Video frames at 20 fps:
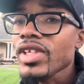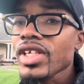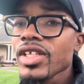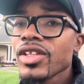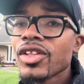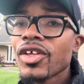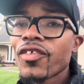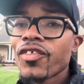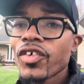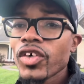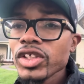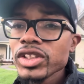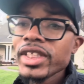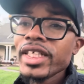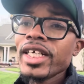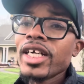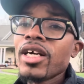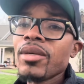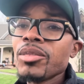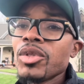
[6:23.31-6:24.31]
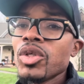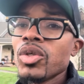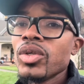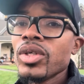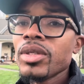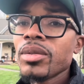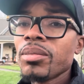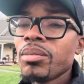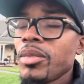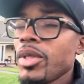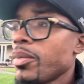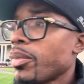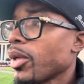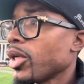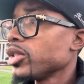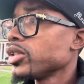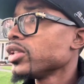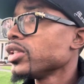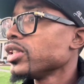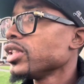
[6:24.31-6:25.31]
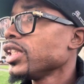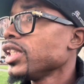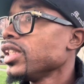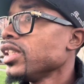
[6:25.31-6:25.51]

The first thing I'm doing, me personally,